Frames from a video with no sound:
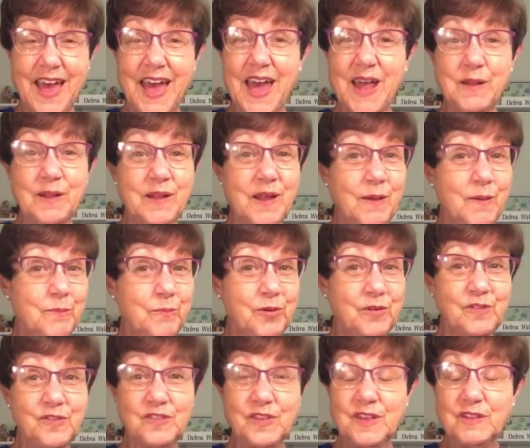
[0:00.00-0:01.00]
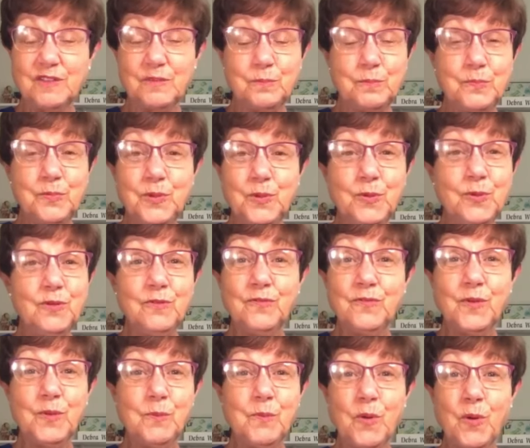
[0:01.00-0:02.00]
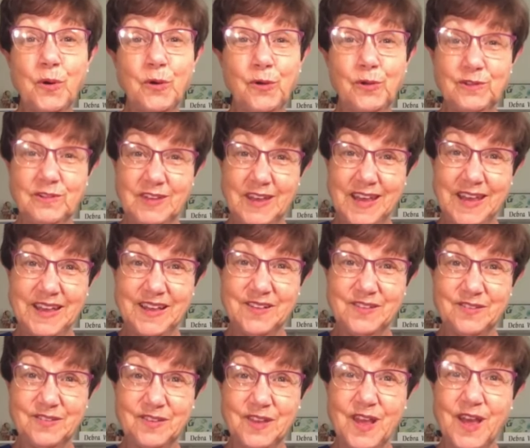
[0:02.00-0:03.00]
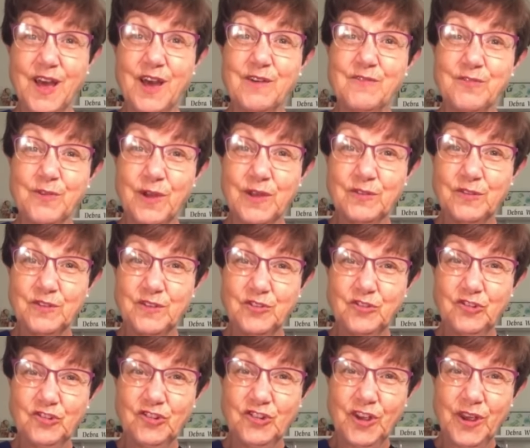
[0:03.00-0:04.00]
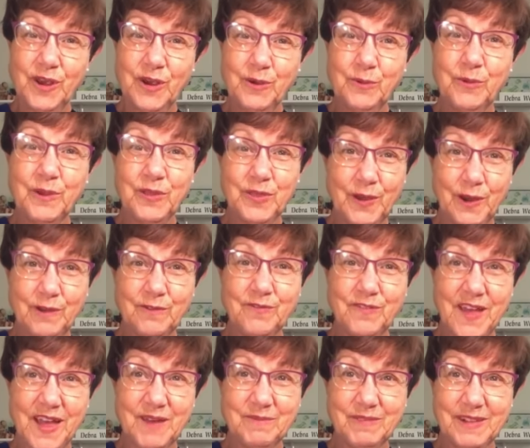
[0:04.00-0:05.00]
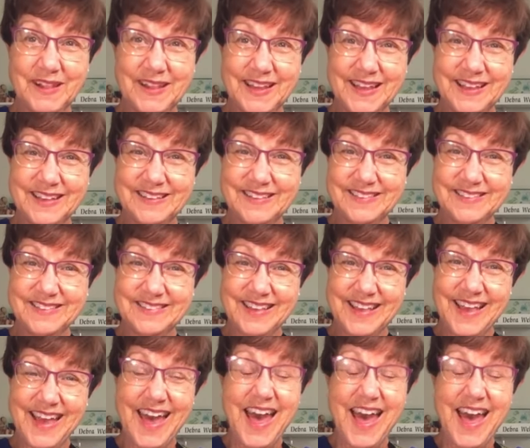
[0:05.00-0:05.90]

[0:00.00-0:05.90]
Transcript: and presents beautiful moral tales for us to share with our families.